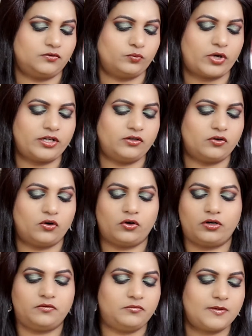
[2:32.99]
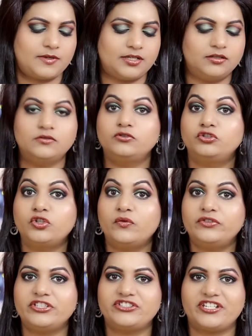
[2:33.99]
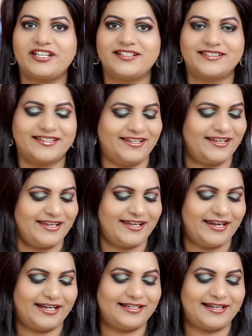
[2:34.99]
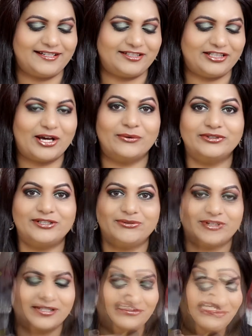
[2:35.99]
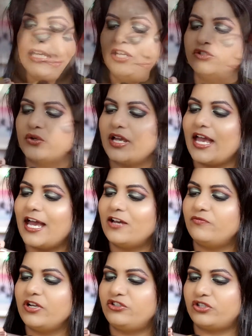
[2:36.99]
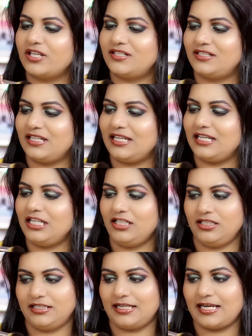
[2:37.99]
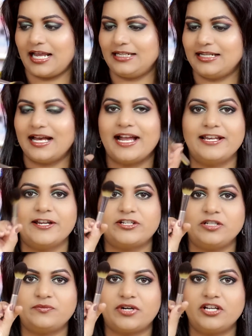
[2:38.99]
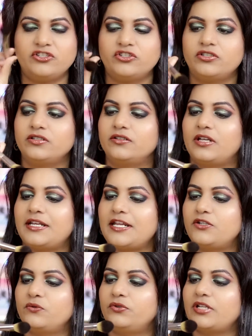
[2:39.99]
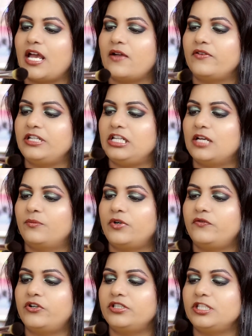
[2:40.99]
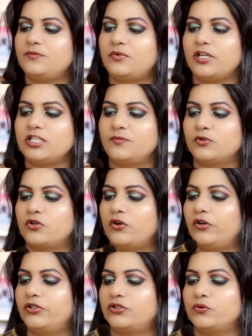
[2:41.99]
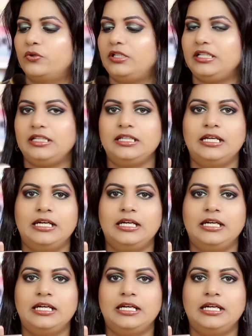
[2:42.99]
1 or maybe 2 of these shades and let's see how they look. So I have my trusty Delilah highlighting brush, and I don't have any number for this brush because only